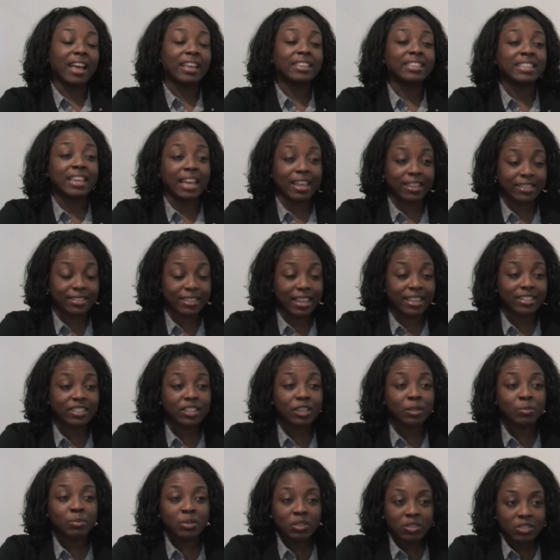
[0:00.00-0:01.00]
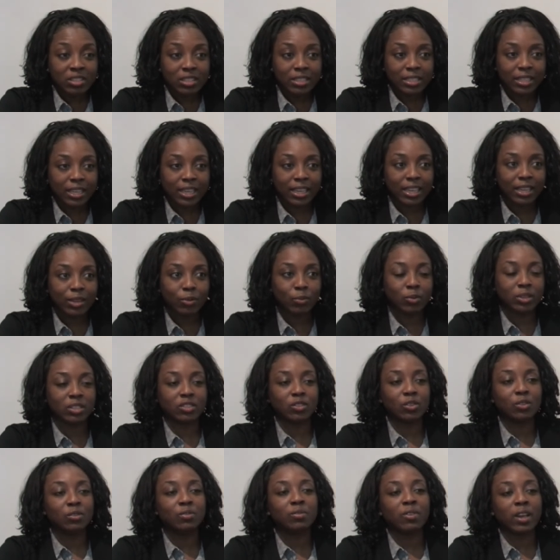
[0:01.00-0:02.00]
Yes, as a community, we
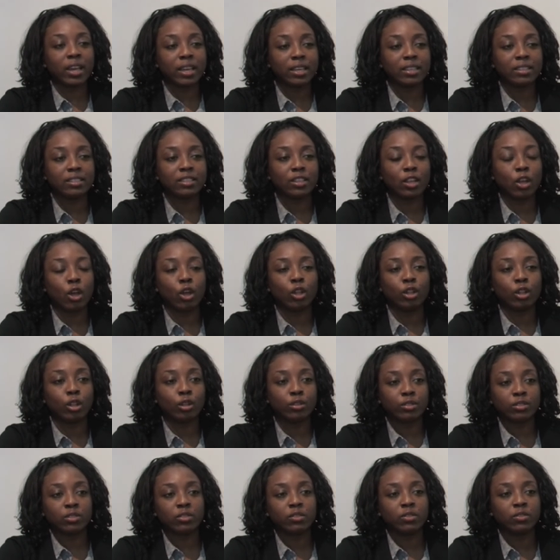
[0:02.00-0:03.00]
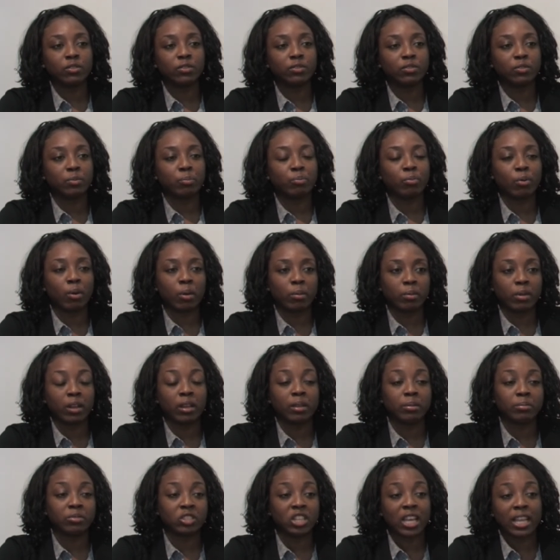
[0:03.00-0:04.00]
do face a lot of
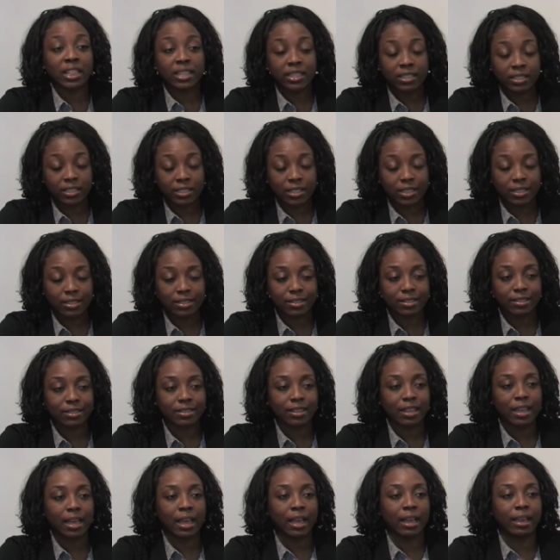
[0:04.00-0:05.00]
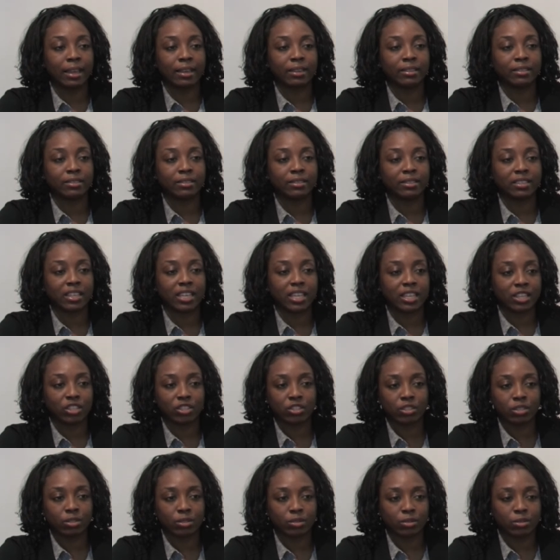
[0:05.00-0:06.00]
challenges and
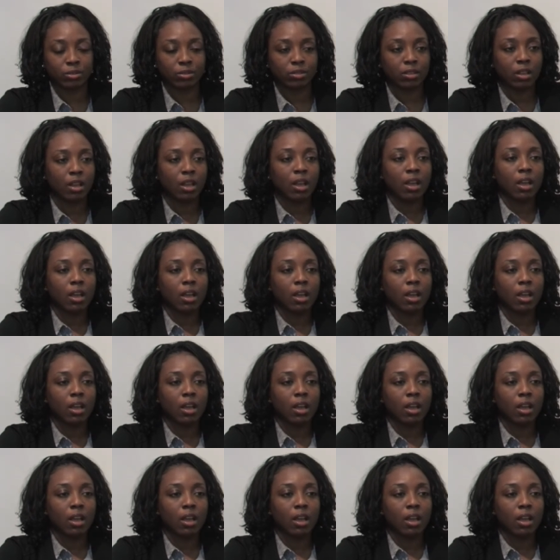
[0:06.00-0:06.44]
issues